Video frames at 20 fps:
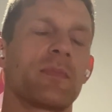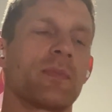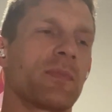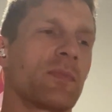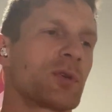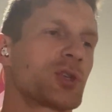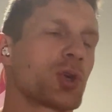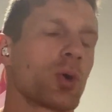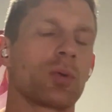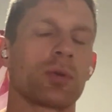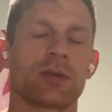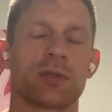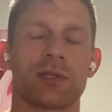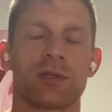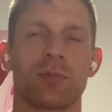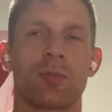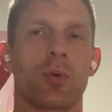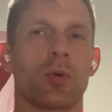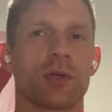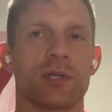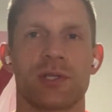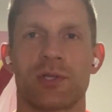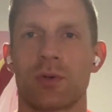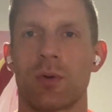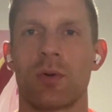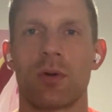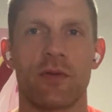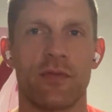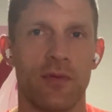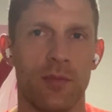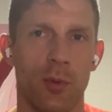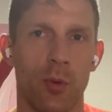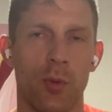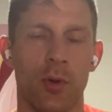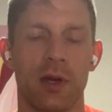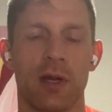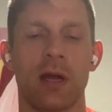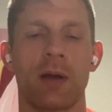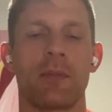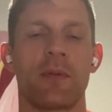shoulders are more sore from a
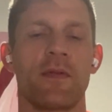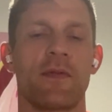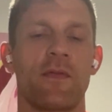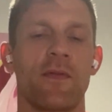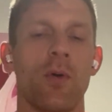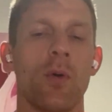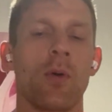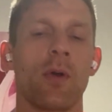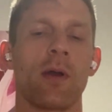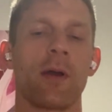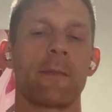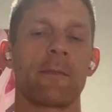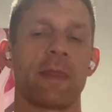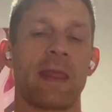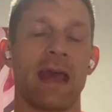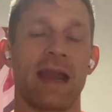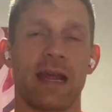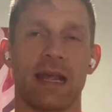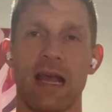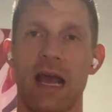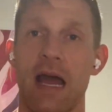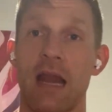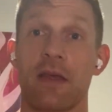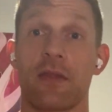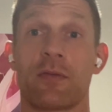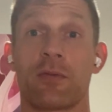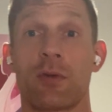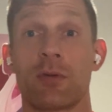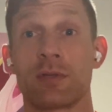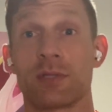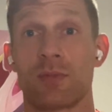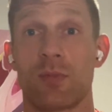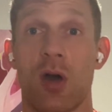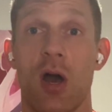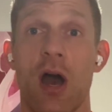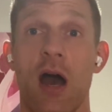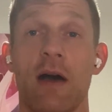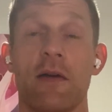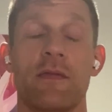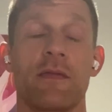workout before, and it kind of throws them
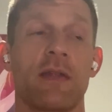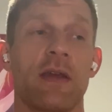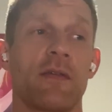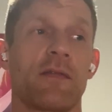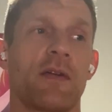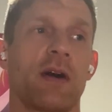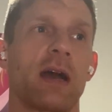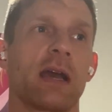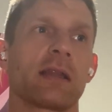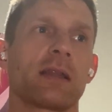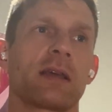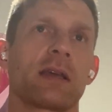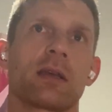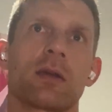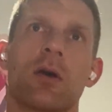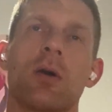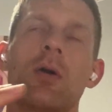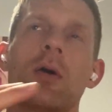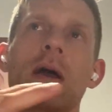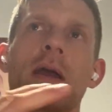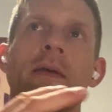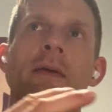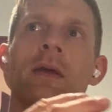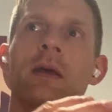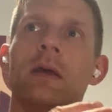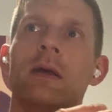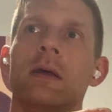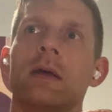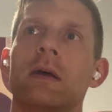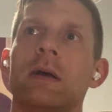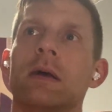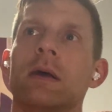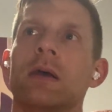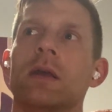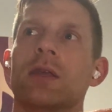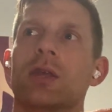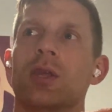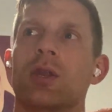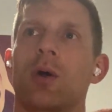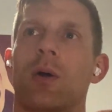off. They find like, oh,
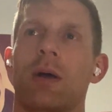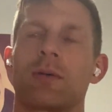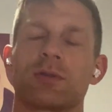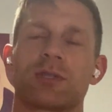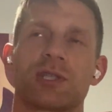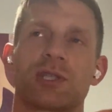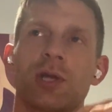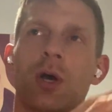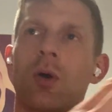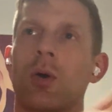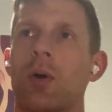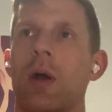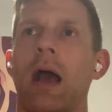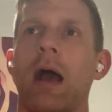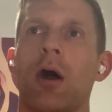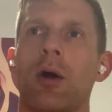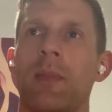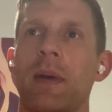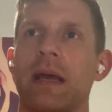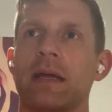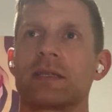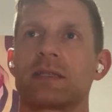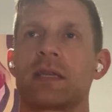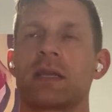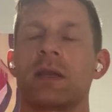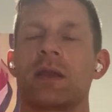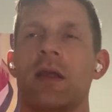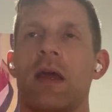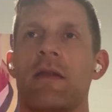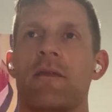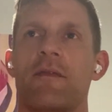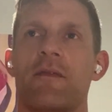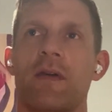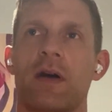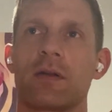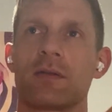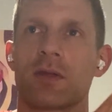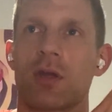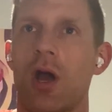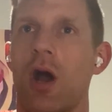you know, I was so hell-bent and
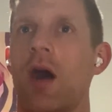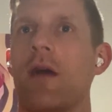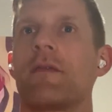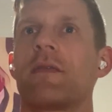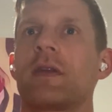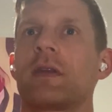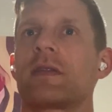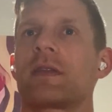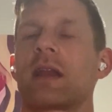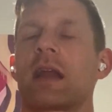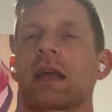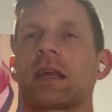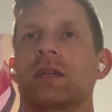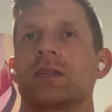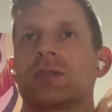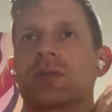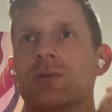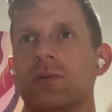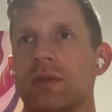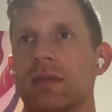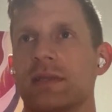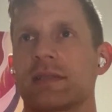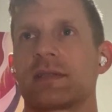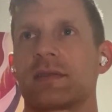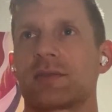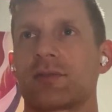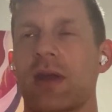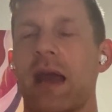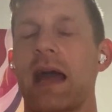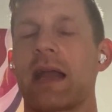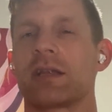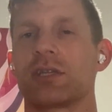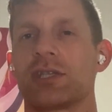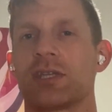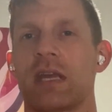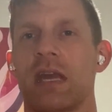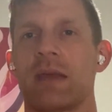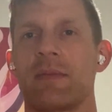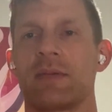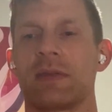felt confident that I could do this
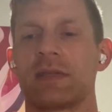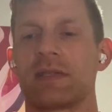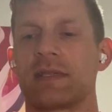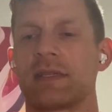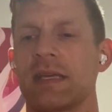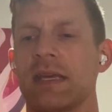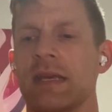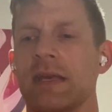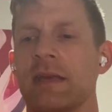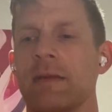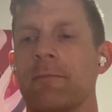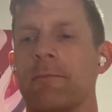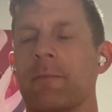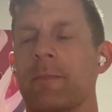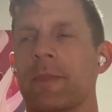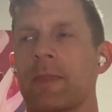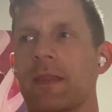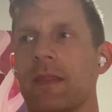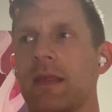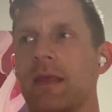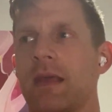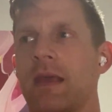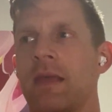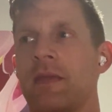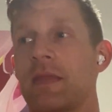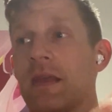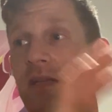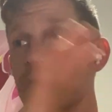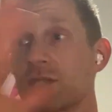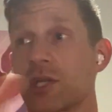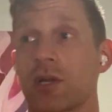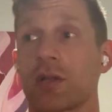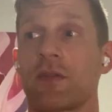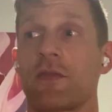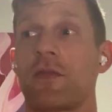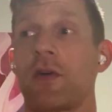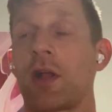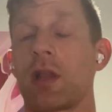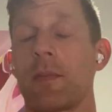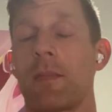strategy ABC, and things started to
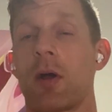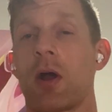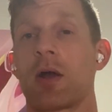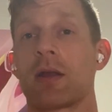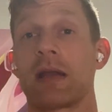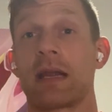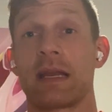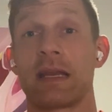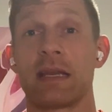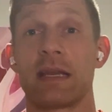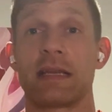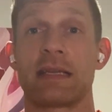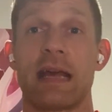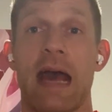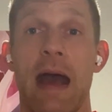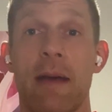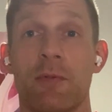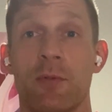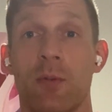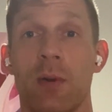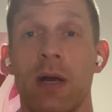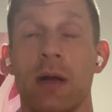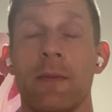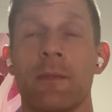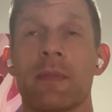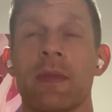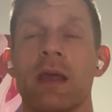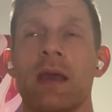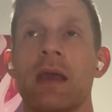fall apart and I didn't adapt well.